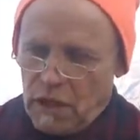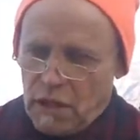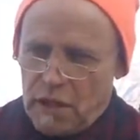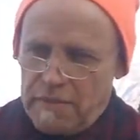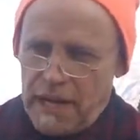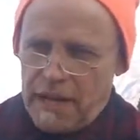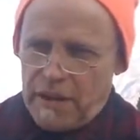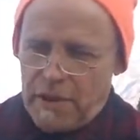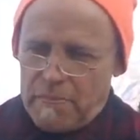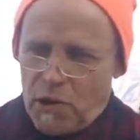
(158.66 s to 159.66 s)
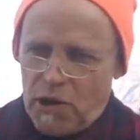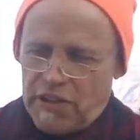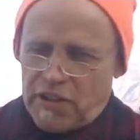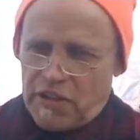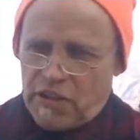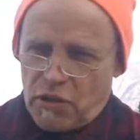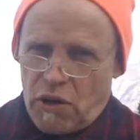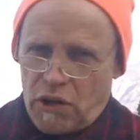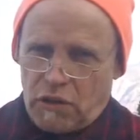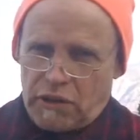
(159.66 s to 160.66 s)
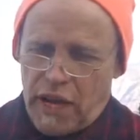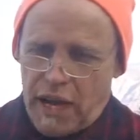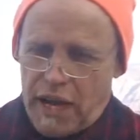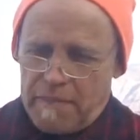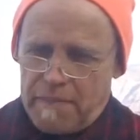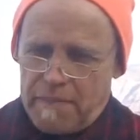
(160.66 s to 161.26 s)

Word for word: The media that reported this historical time